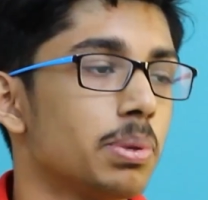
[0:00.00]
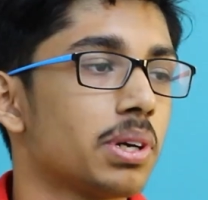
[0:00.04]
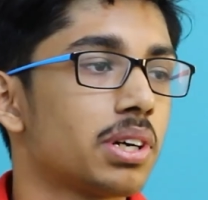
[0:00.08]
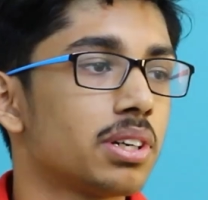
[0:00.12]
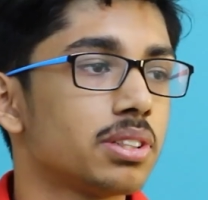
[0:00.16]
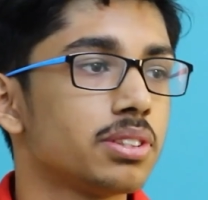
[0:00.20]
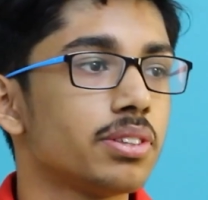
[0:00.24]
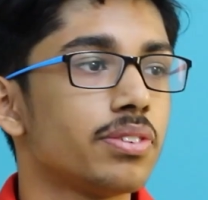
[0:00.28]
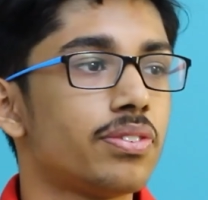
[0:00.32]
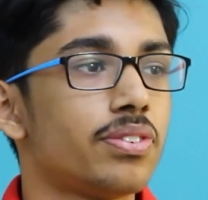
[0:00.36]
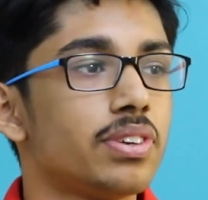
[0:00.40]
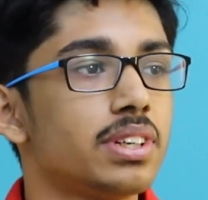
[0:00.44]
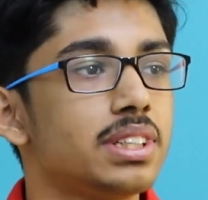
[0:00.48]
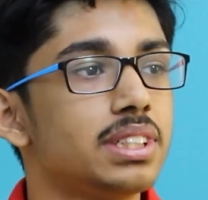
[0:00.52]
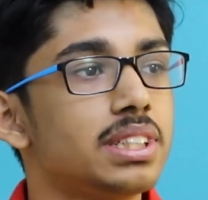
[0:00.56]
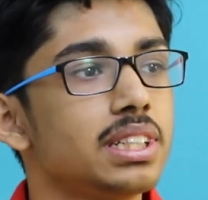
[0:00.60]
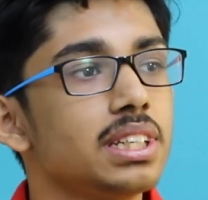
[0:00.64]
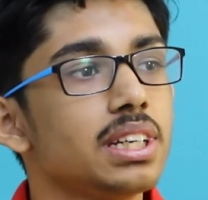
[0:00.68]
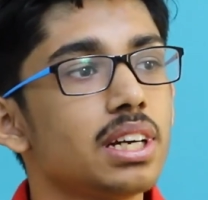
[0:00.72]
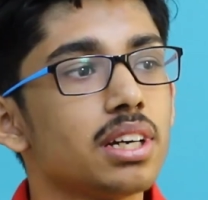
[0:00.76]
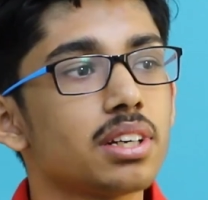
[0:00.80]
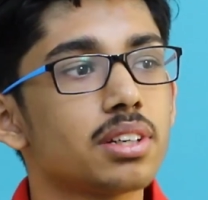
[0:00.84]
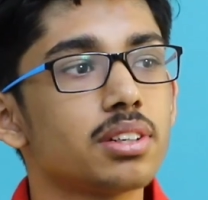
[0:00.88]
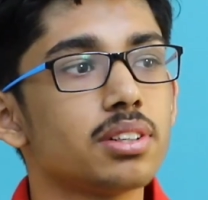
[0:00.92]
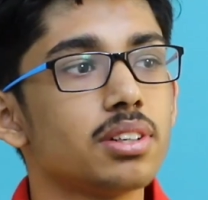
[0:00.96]
Because of FIITJEE,
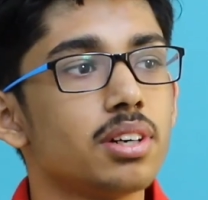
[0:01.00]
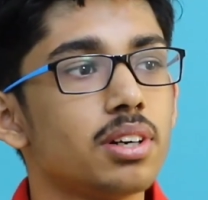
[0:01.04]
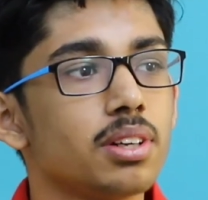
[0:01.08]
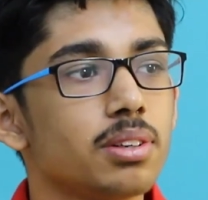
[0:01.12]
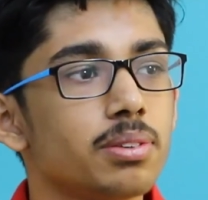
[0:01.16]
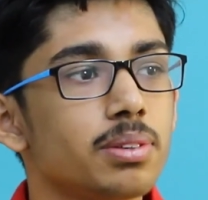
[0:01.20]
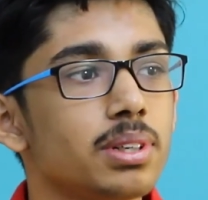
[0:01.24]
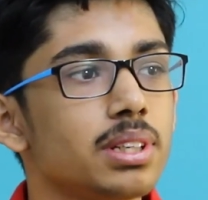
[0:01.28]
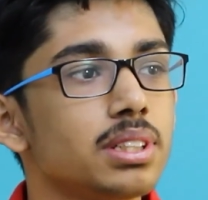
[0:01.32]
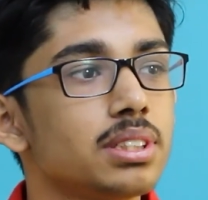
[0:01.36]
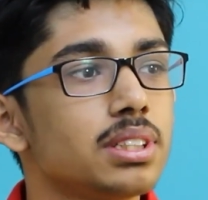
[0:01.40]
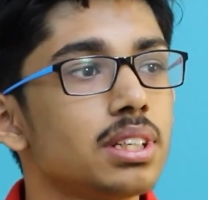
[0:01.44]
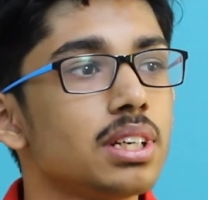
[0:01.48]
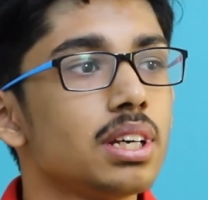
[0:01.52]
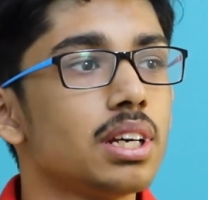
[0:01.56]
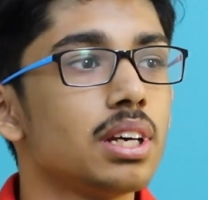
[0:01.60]
I could always